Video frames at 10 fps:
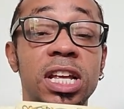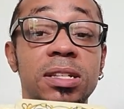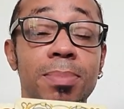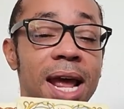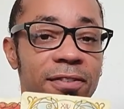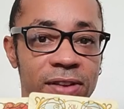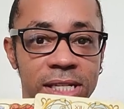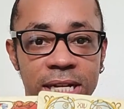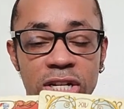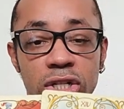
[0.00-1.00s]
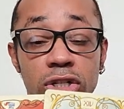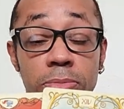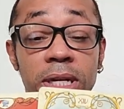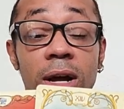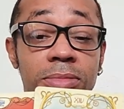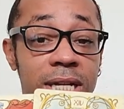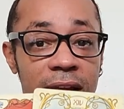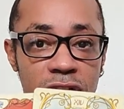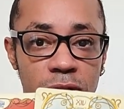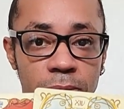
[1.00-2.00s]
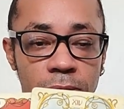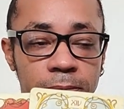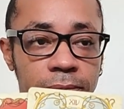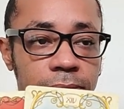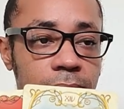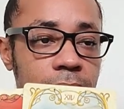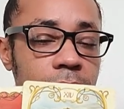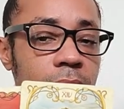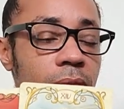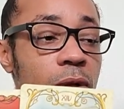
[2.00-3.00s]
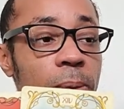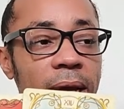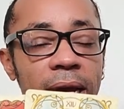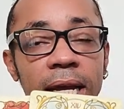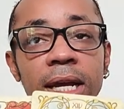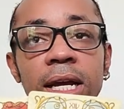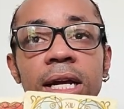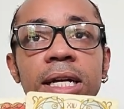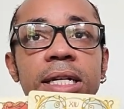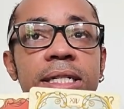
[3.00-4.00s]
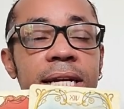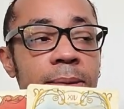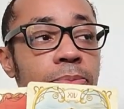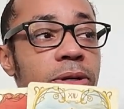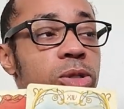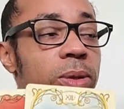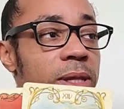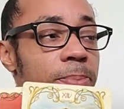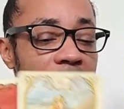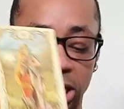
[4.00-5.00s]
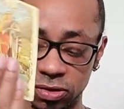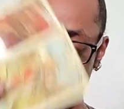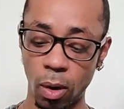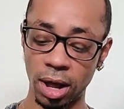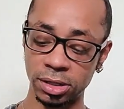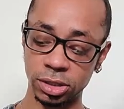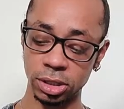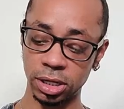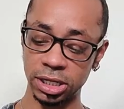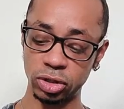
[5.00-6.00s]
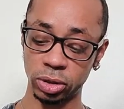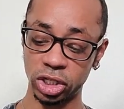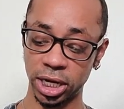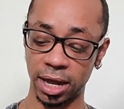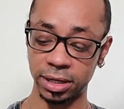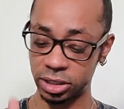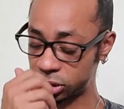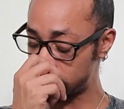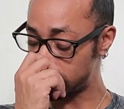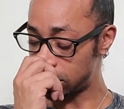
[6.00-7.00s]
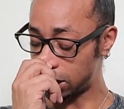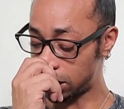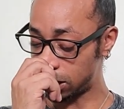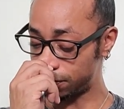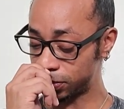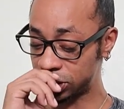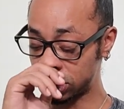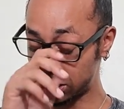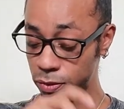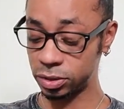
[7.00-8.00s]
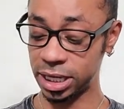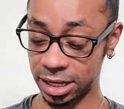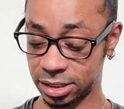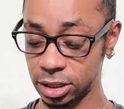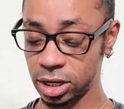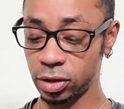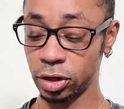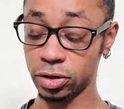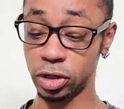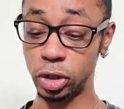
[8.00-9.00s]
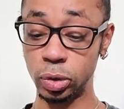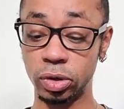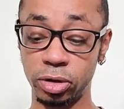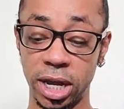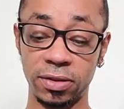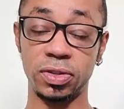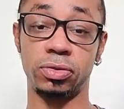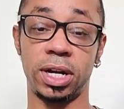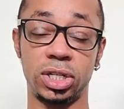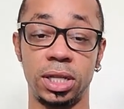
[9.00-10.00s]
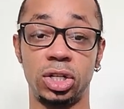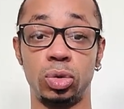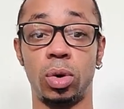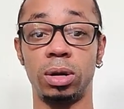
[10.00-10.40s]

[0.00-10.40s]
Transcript: manifestation to become tangible. Okay. Temperance with the Page of Wands is your challenge. So yes, there's a new creative direction that you want